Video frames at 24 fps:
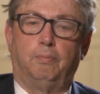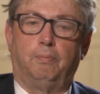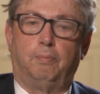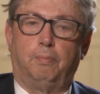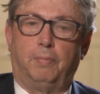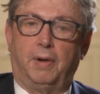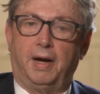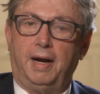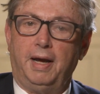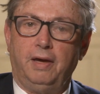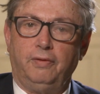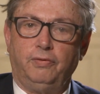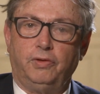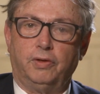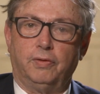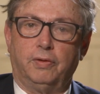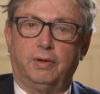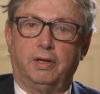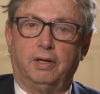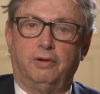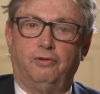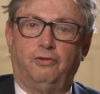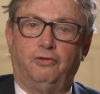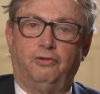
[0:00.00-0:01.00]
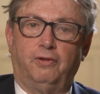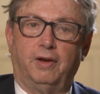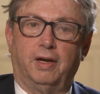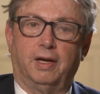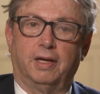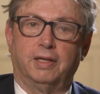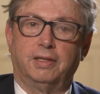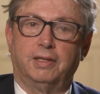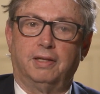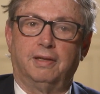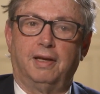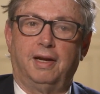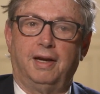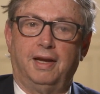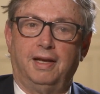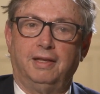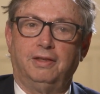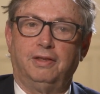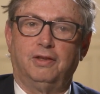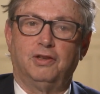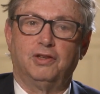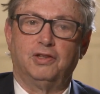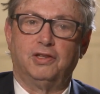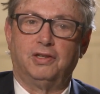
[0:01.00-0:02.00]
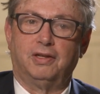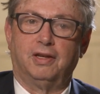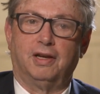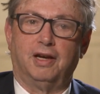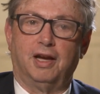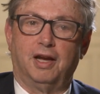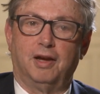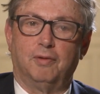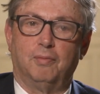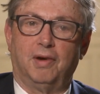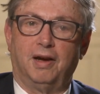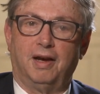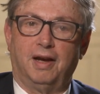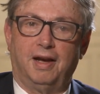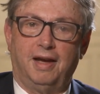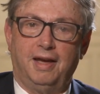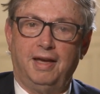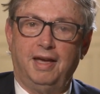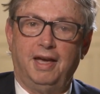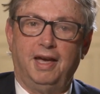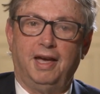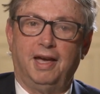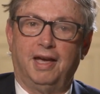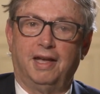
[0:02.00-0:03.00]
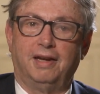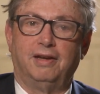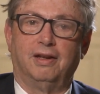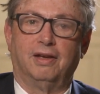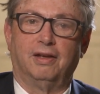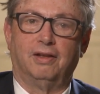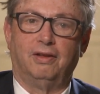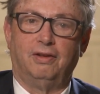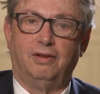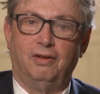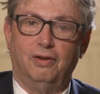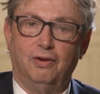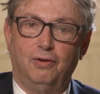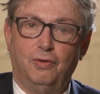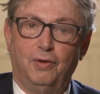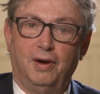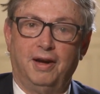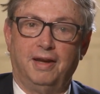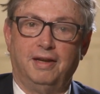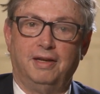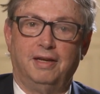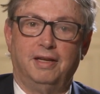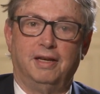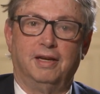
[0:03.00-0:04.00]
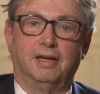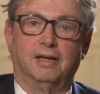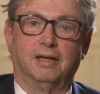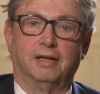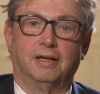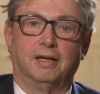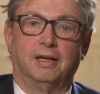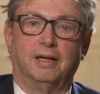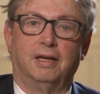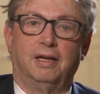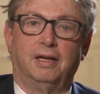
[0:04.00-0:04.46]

but I have to confess that at this time I had no idea